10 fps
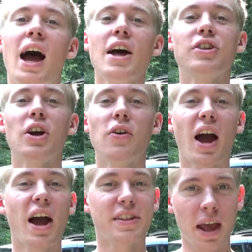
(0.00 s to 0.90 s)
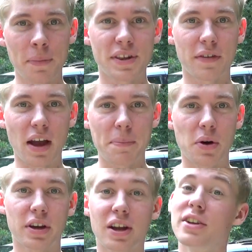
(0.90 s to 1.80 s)
How's it going, guys?
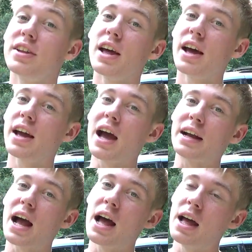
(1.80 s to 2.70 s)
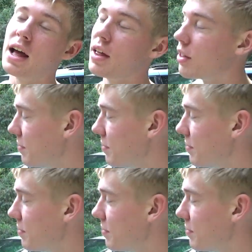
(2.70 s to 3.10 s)
Mcfgotmillk here, and today I got the